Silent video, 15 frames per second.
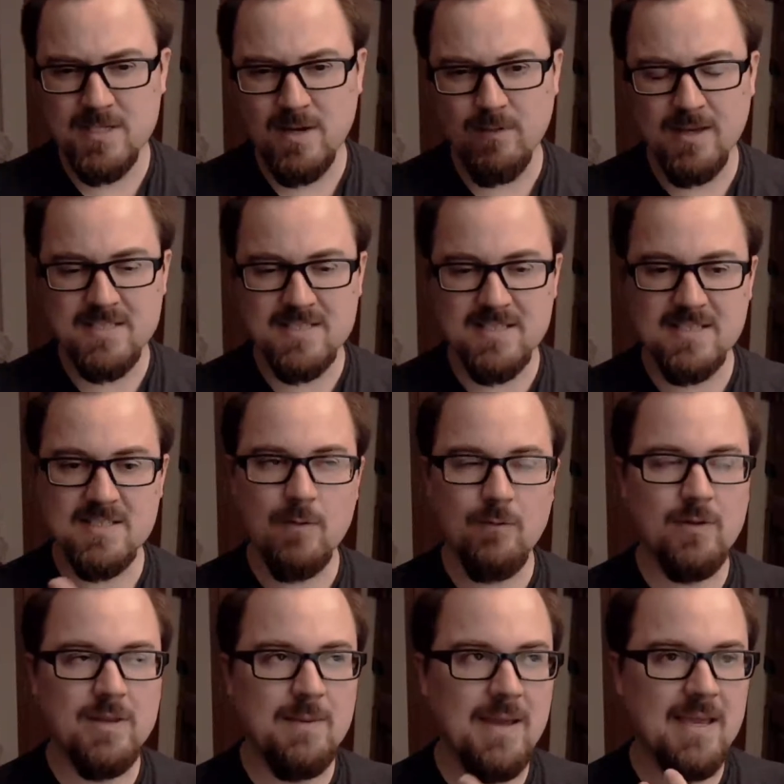I don't think, because it's not
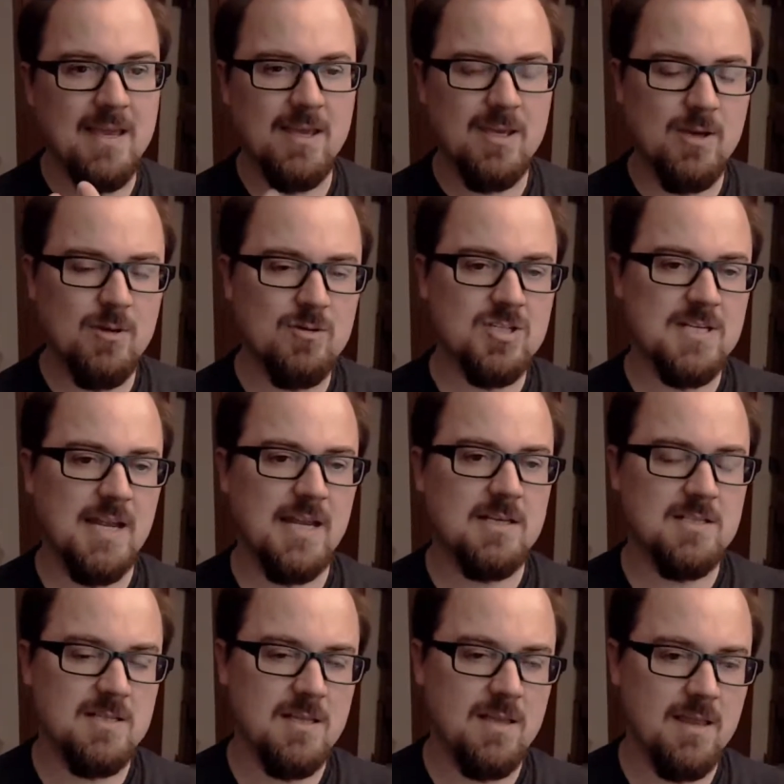really making a huge
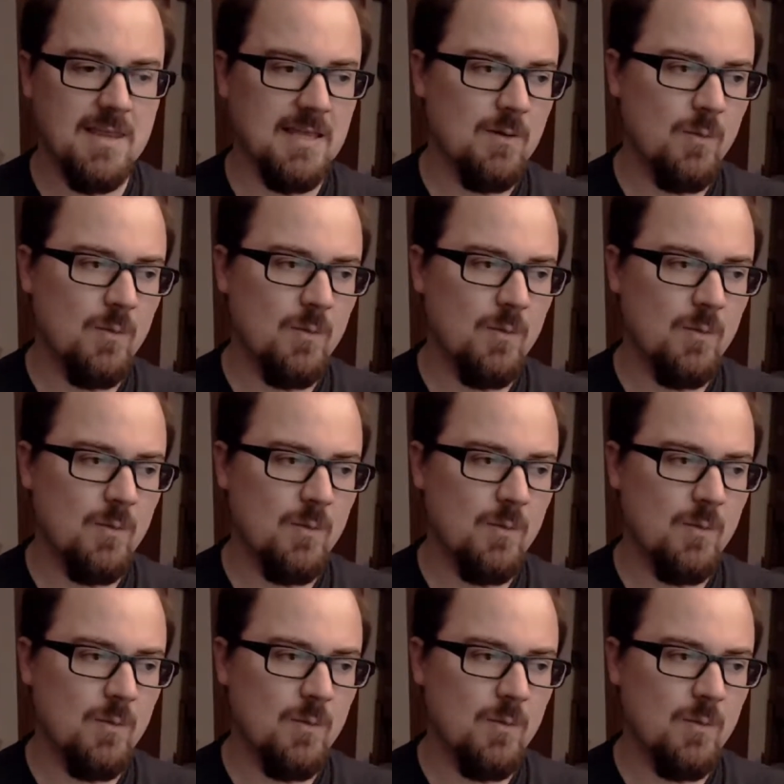change to the thing.